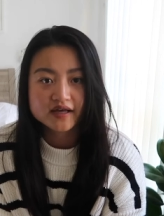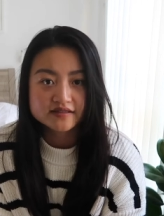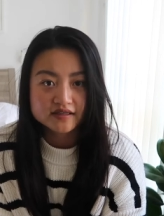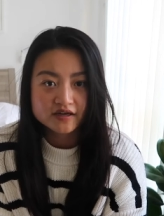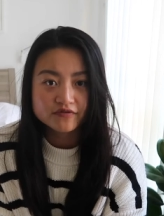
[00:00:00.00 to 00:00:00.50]

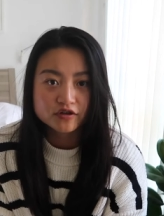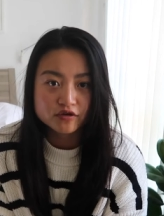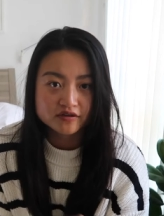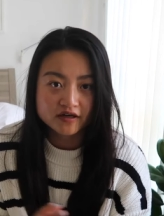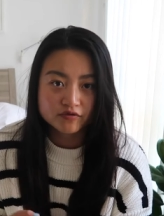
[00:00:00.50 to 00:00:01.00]
that's kind of a
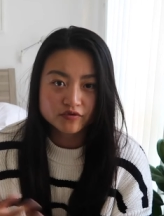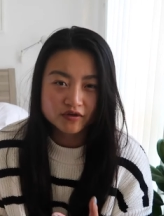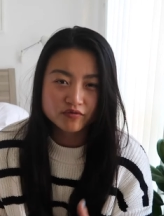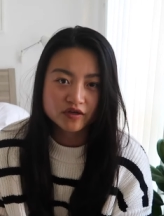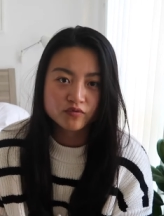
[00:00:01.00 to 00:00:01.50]
look that I really,
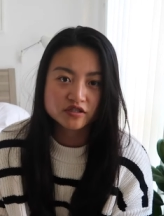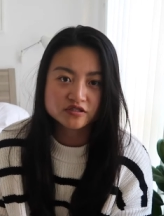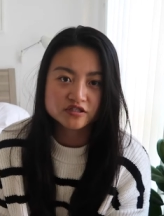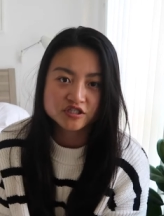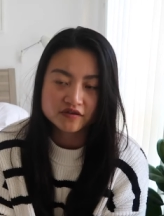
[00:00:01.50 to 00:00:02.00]
really want
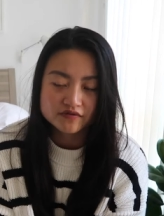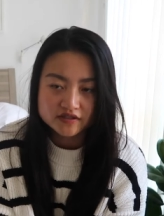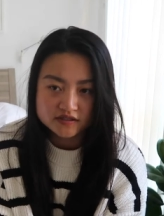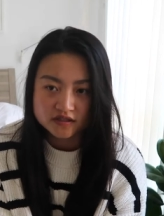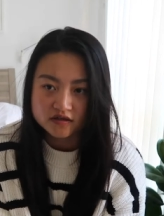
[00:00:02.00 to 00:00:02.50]
to achieve
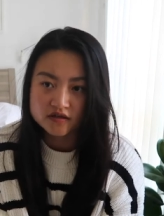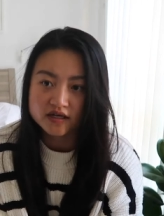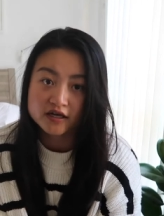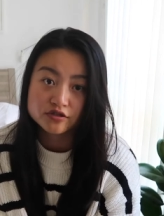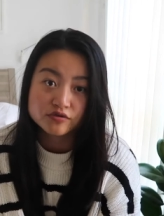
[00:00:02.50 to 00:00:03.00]
this year
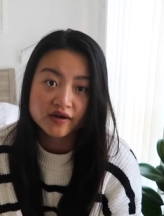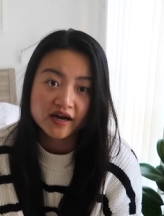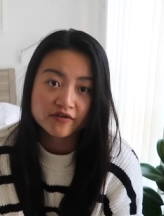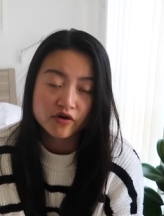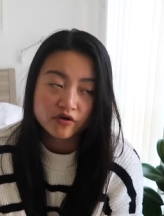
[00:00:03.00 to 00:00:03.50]
that I don't
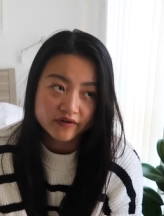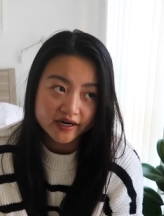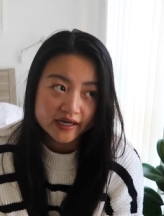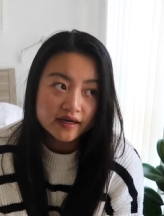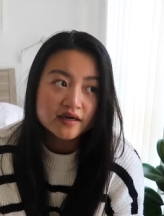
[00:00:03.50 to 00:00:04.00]
have
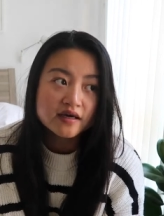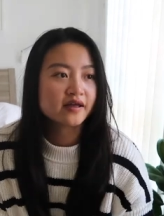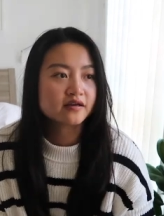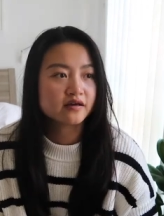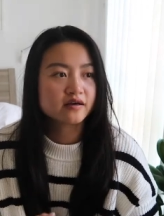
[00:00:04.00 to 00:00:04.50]
already.
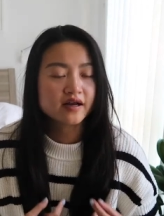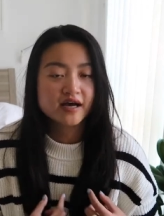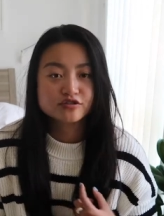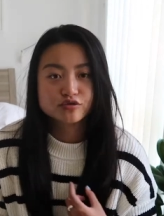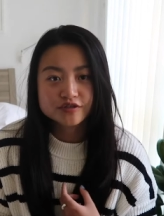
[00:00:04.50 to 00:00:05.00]
And it
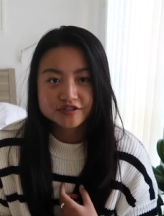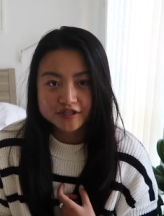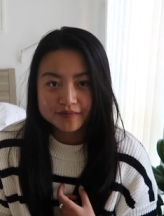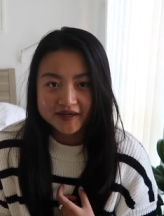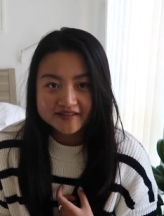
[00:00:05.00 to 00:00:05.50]
has
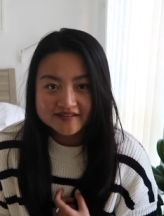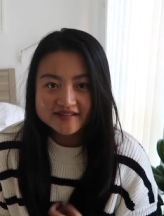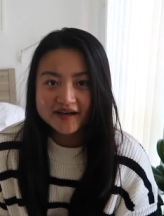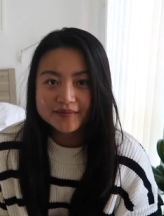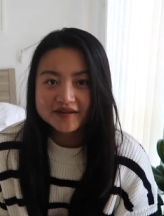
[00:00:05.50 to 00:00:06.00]
tortoiseshell buttons,
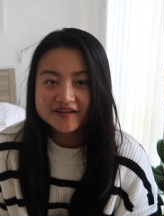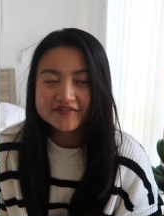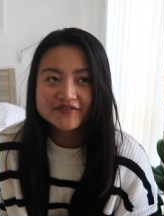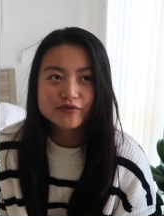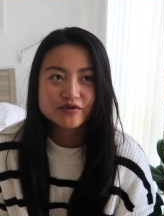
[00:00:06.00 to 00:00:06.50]
I
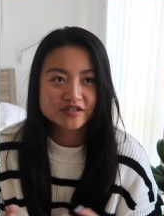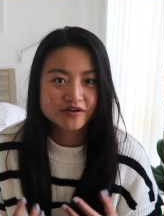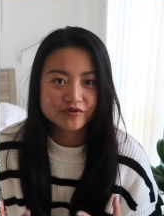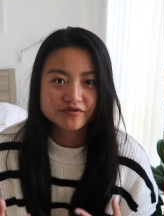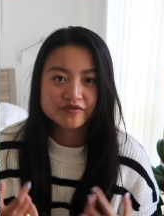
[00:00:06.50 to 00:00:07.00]
believe, which I
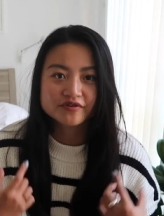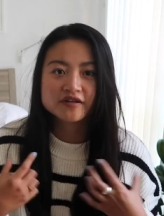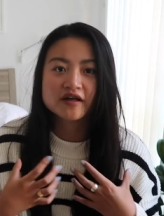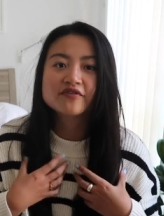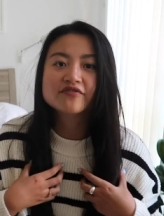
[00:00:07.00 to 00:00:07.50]
really, really
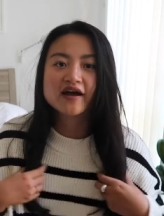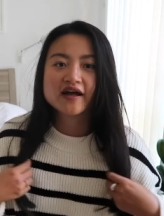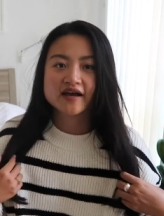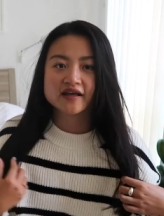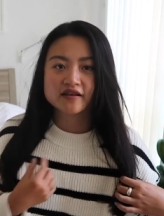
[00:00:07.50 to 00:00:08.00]
love. And I